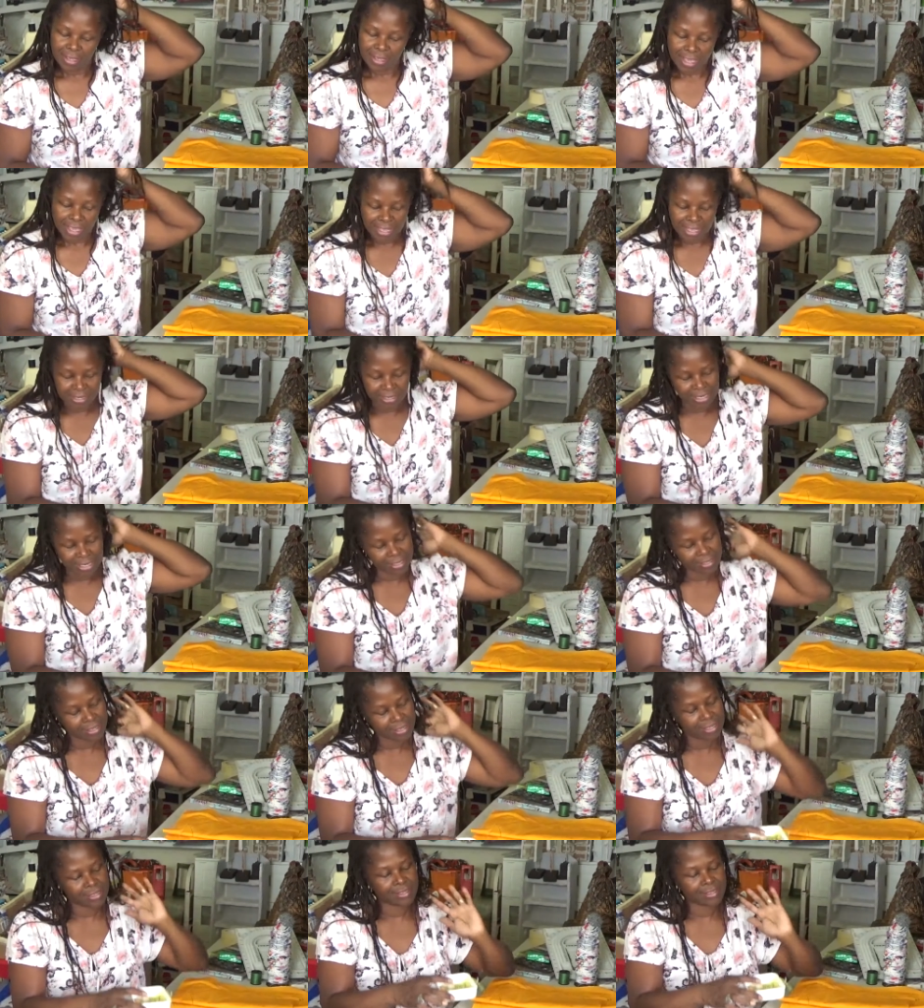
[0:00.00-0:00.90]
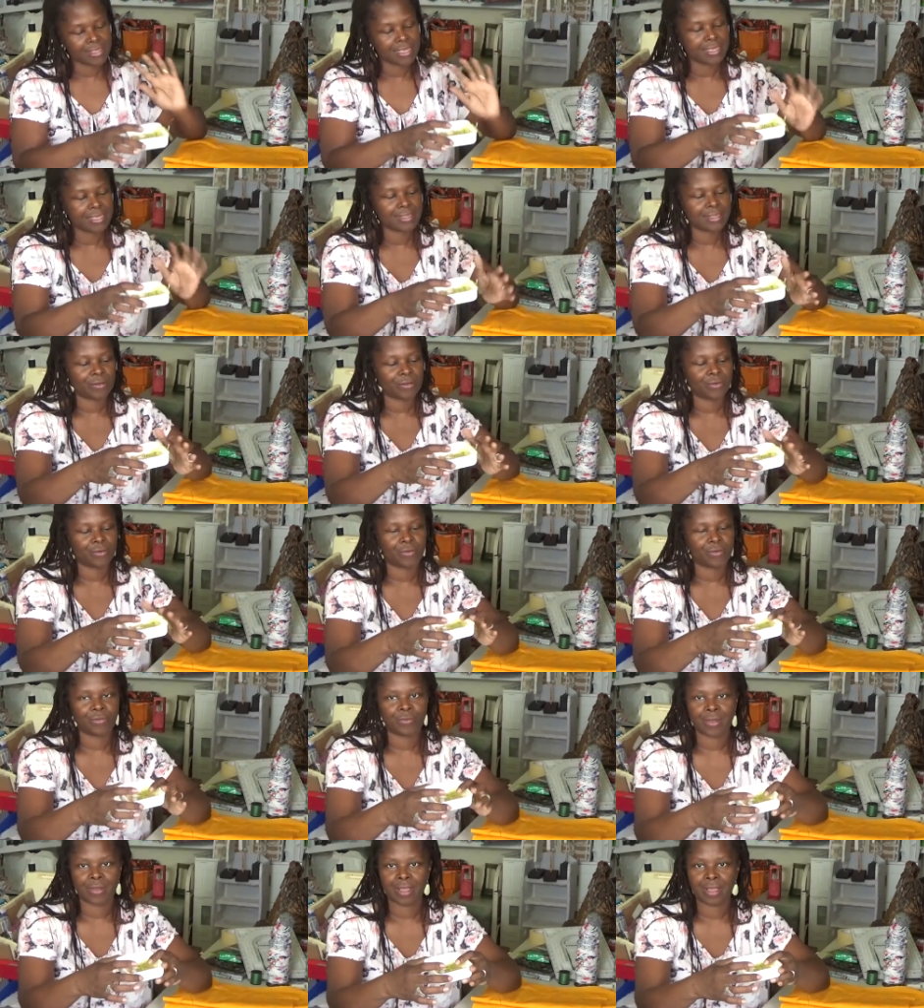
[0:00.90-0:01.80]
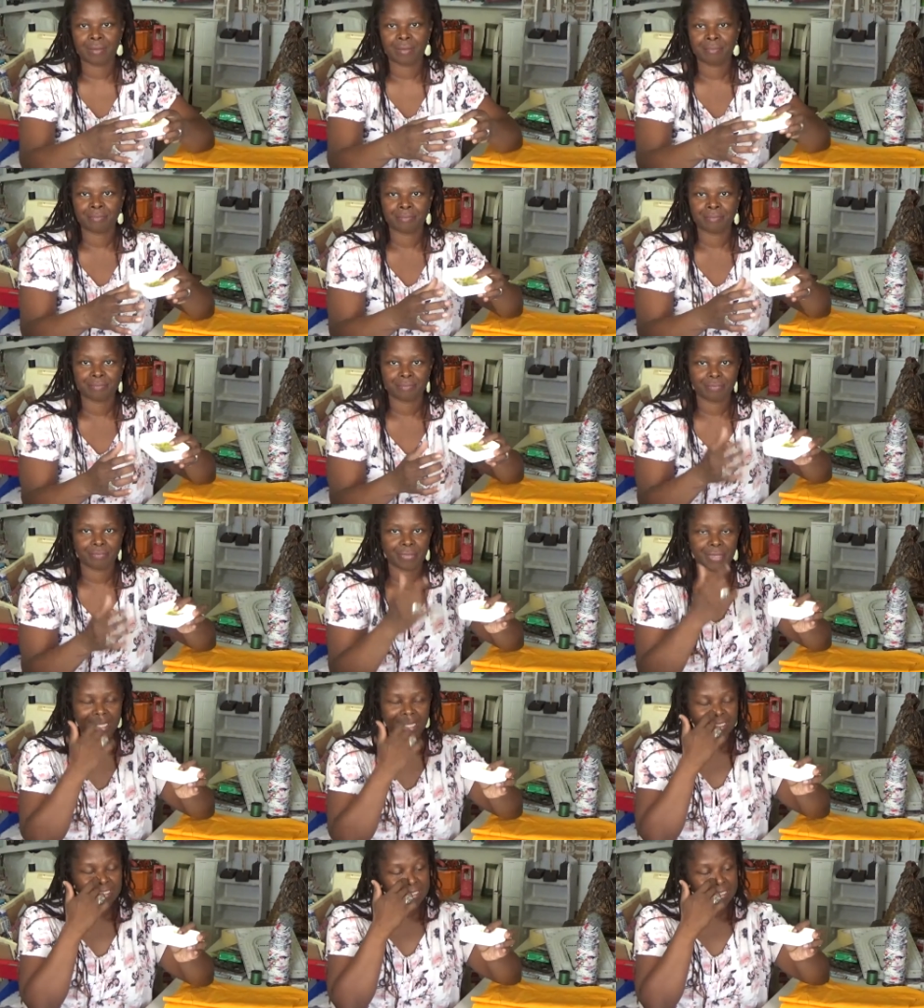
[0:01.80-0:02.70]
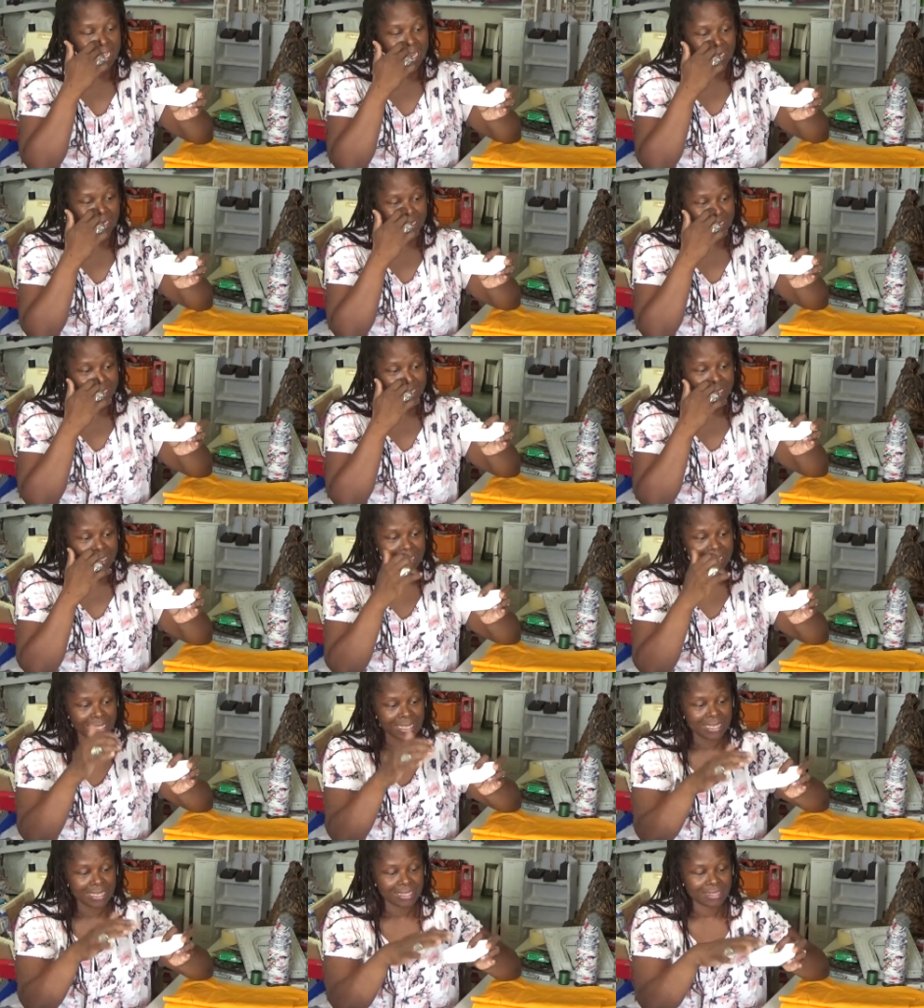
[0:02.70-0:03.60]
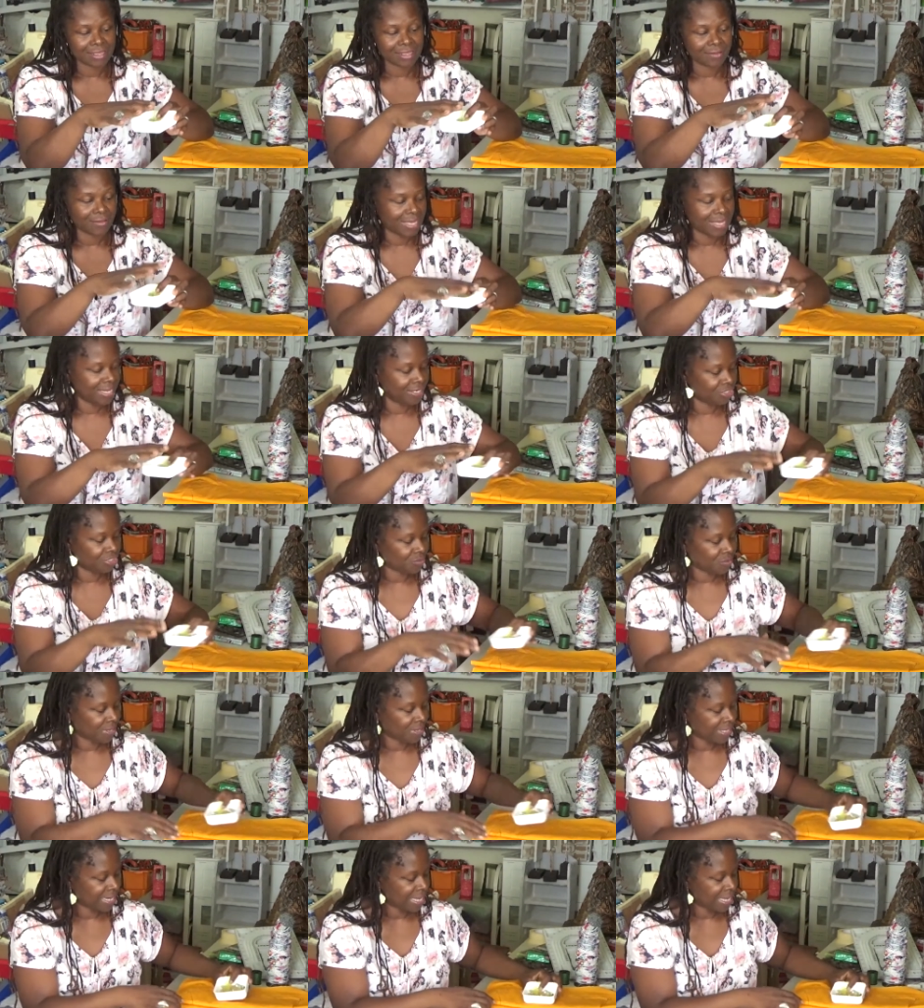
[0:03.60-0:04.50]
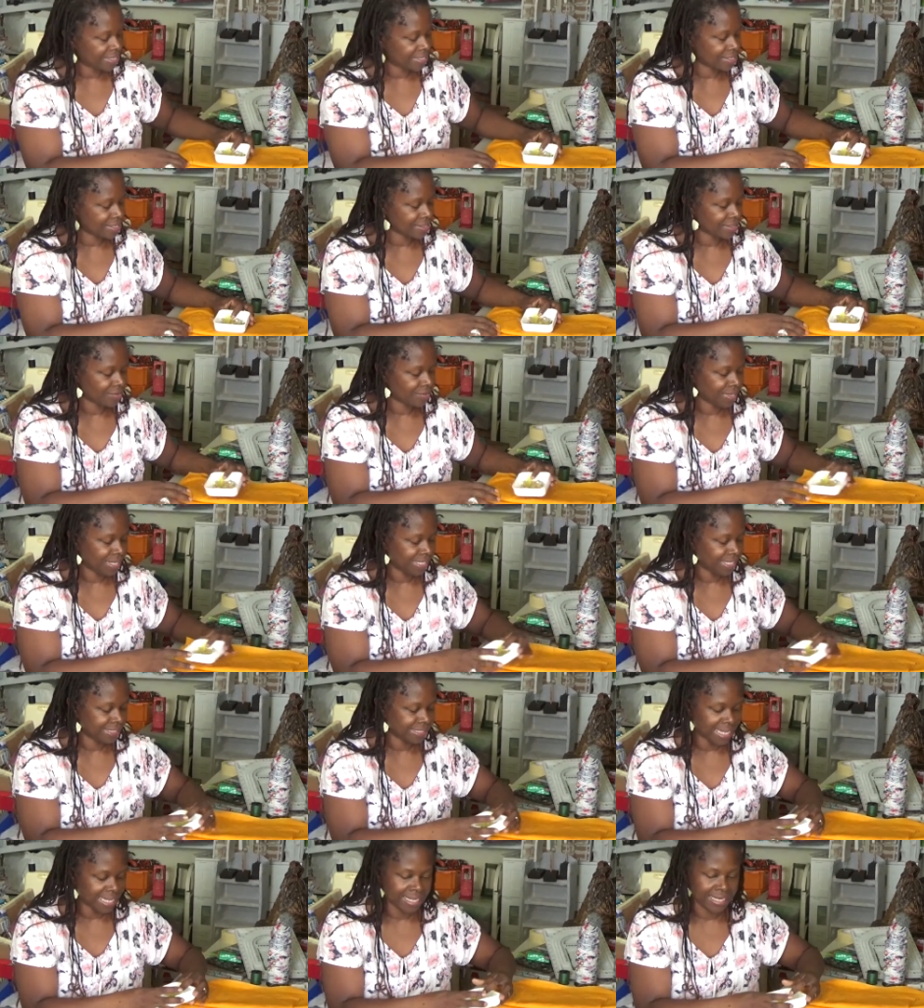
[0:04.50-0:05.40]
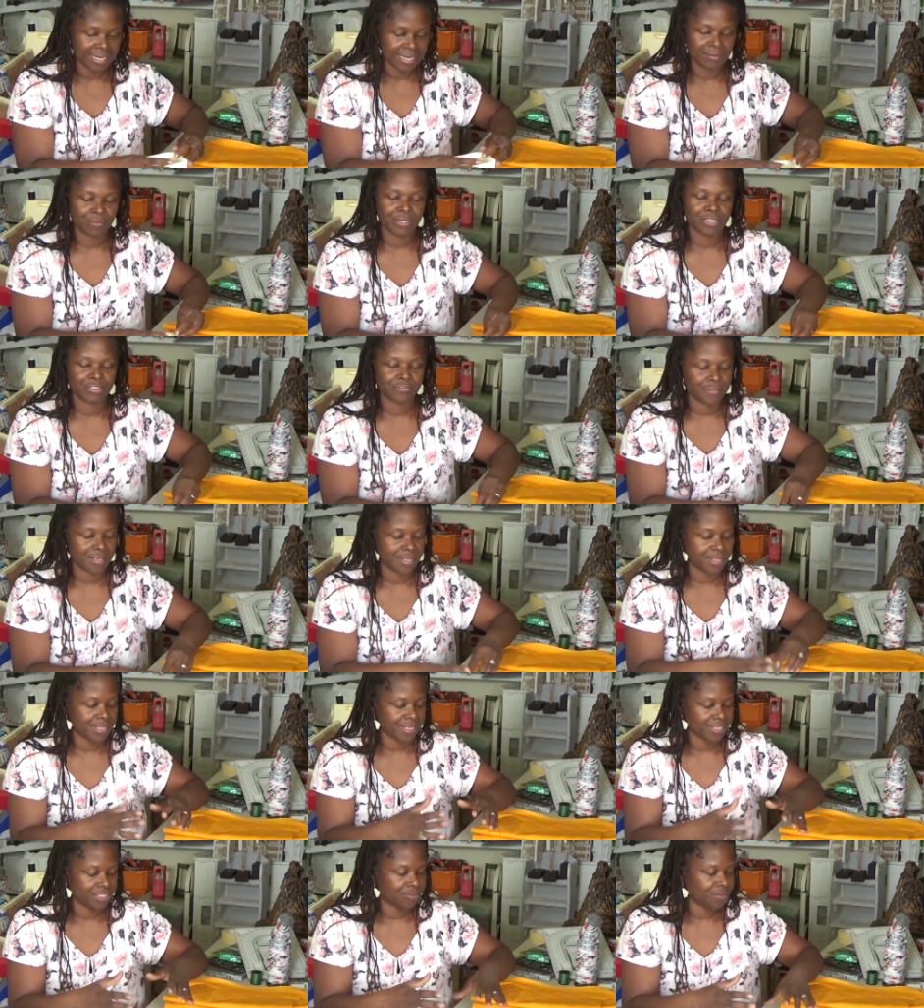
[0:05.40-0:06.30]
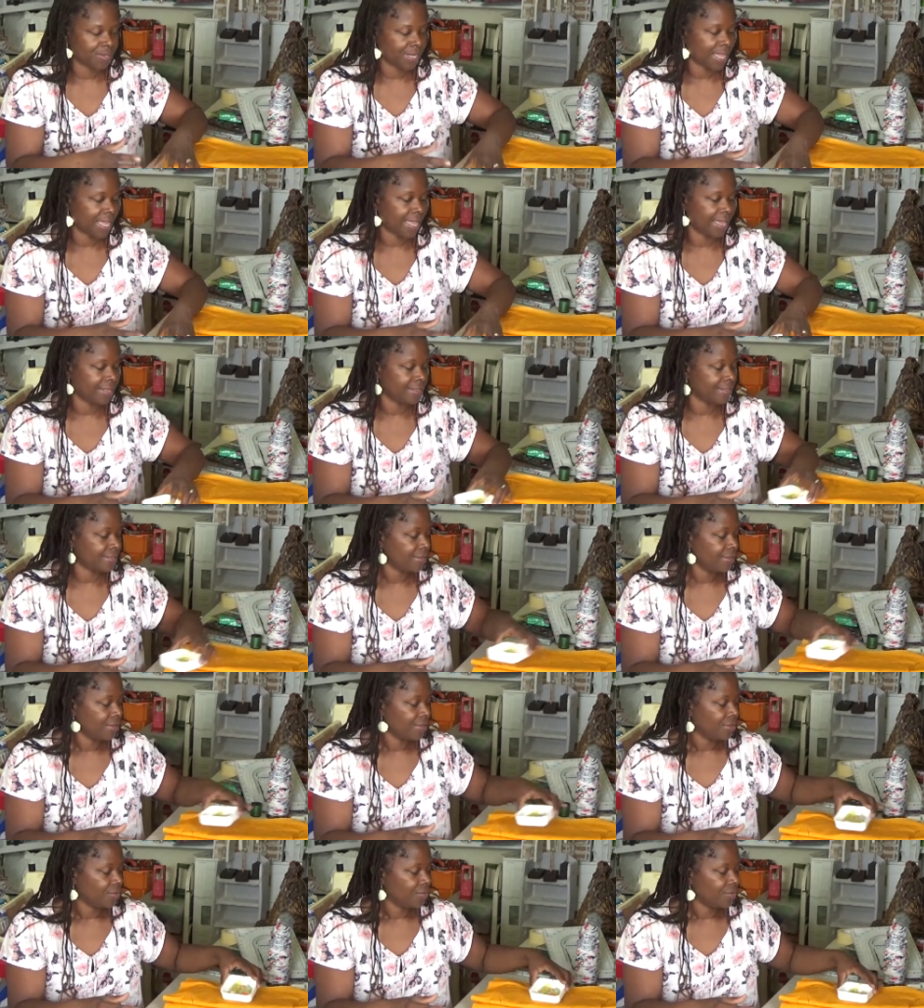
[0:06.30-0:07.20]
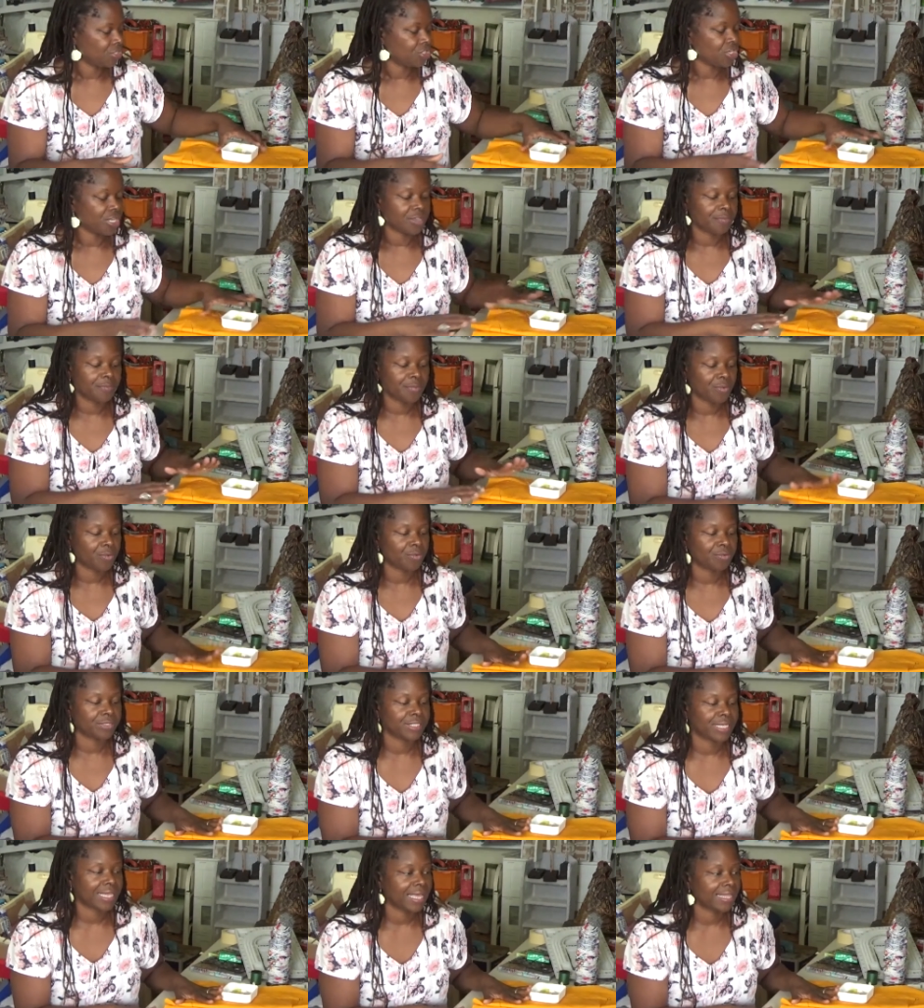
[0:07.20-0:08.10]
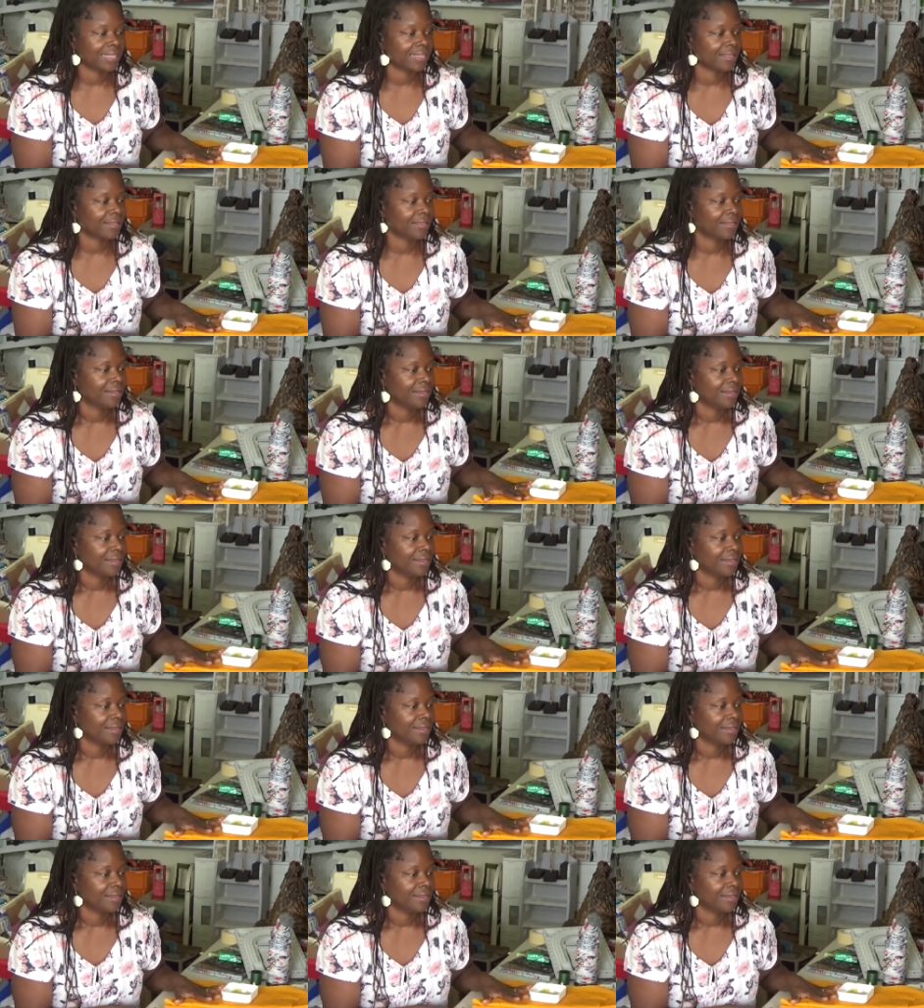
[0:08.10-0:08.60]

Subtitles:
And it's these little containers. So each one has its own container which fits into a case, which I can put all together.